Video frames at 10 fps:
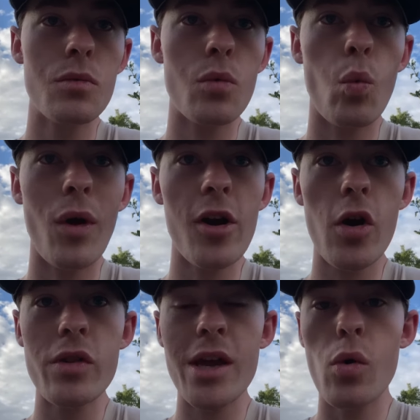Where
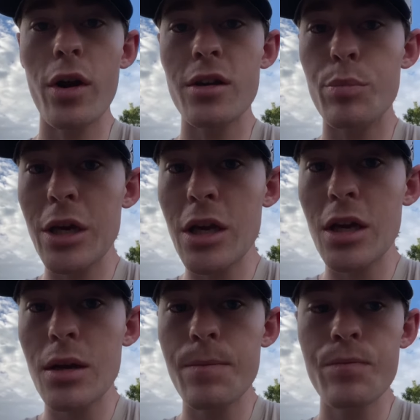are they going to
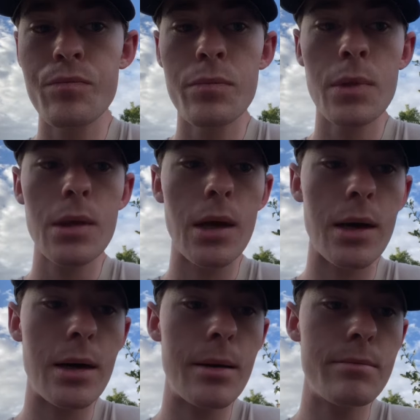be?
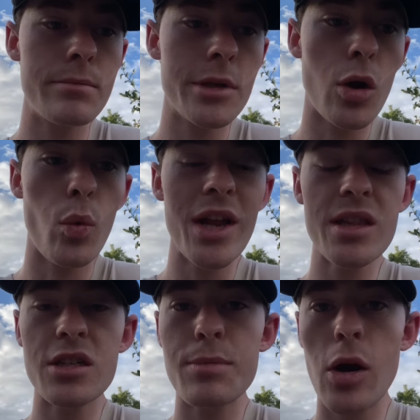You know, winning
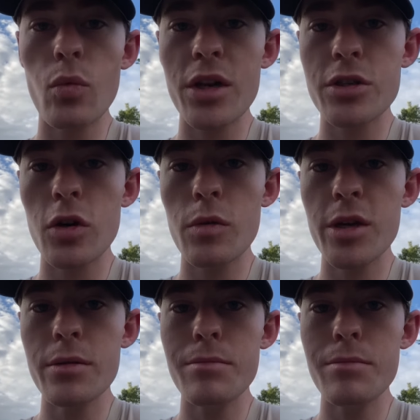this Mountain West tournament,